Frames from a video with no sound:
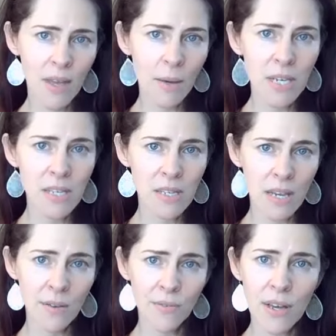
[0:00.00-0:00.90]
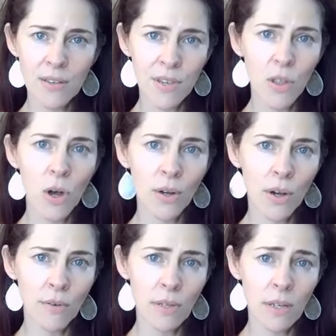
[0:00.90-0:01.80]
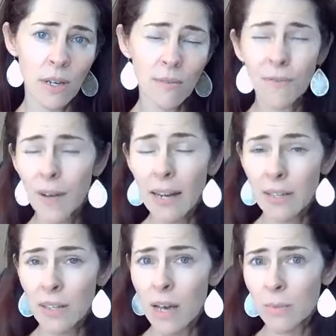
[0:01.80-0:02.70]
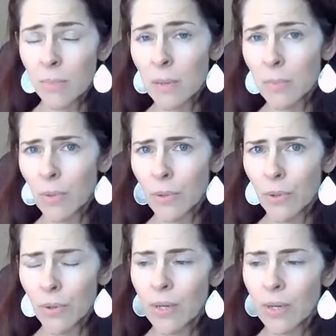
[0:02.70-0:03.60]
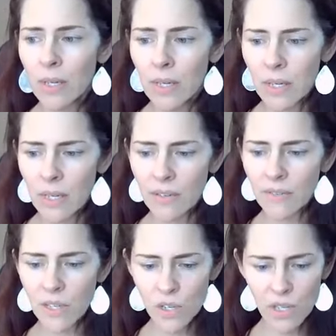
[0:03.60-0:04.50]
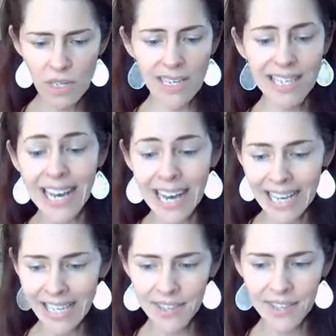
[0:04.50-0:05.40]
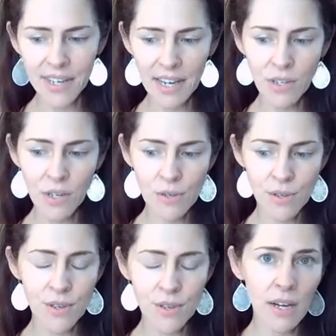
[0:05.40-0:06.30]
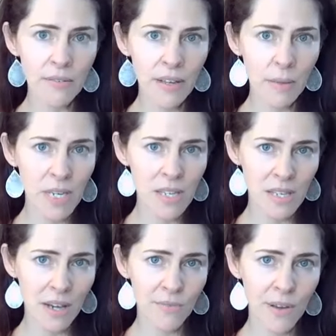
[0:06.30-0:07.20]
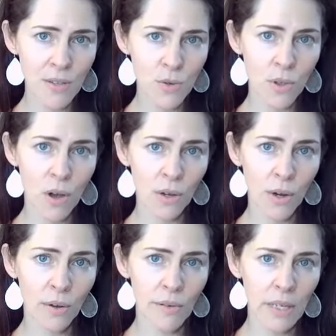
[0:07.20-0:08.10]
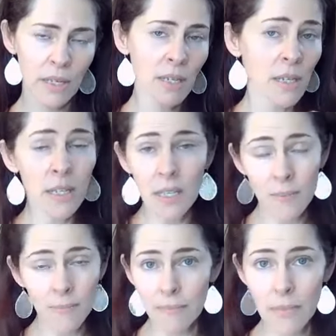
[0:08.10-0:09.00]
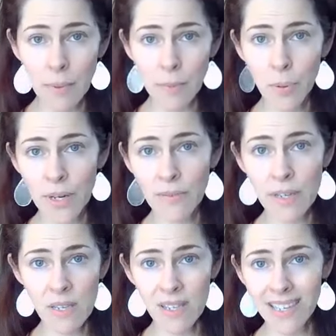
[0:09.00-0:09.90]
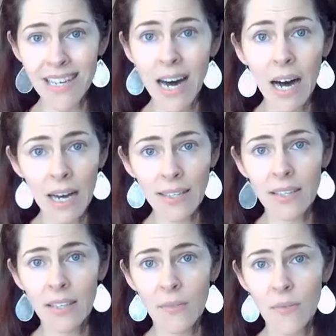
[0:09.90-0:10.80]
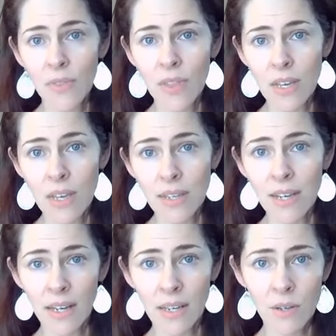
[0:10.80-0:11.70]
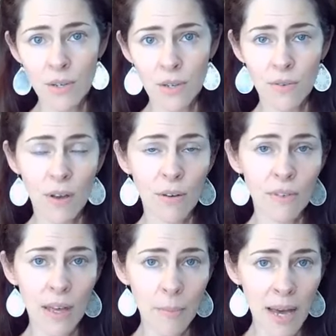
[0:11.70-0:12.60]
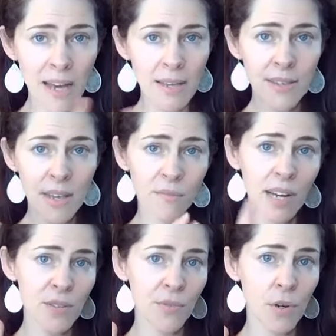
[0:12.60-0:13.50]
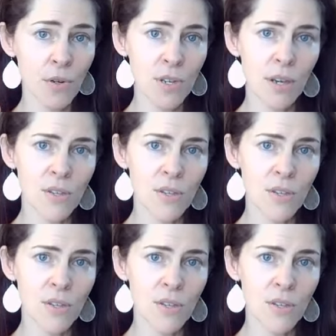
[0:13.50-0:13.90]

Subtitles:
ME/CFS and long COVID. And in fact, a lot of people who eventually get the diagnosis of ME/CFS or long COVID maybe previously got the diagnosis of MS and vice versa.